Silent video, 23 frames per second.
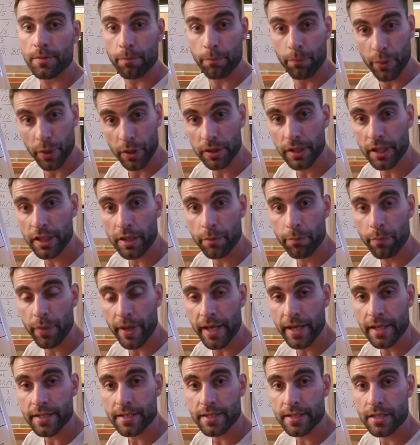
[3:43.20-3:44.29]
building the
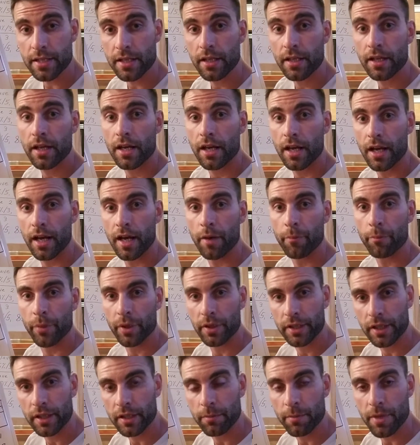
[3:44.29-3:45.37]
base,
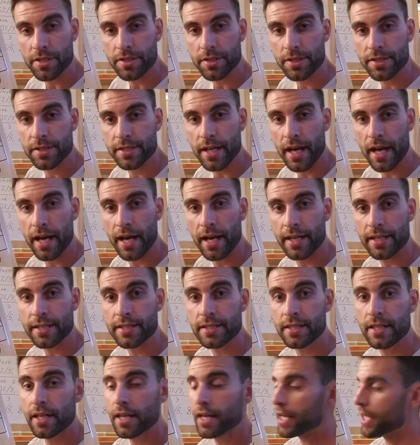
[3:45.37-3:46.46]
building the muscle
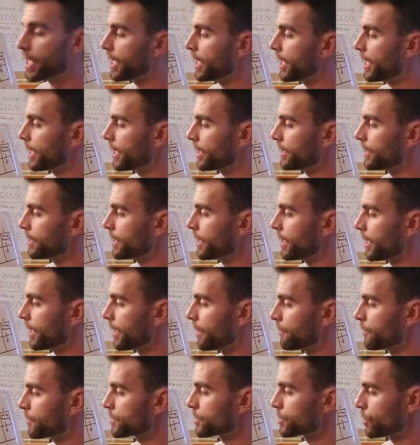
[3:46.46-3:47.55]
size,
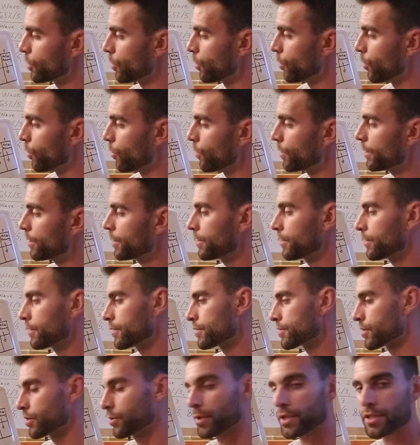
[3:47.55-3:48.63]
and so
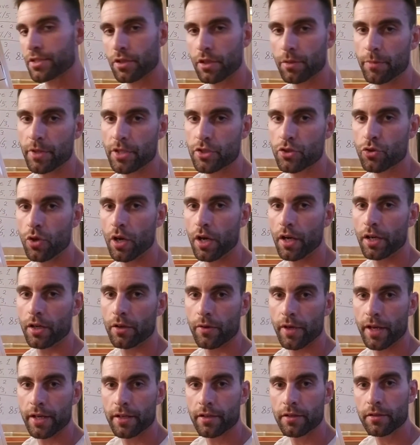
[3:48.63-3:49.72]
the muscle can be stronger,
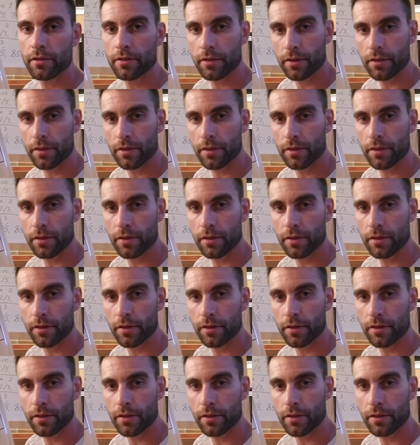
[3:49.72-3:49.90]
right?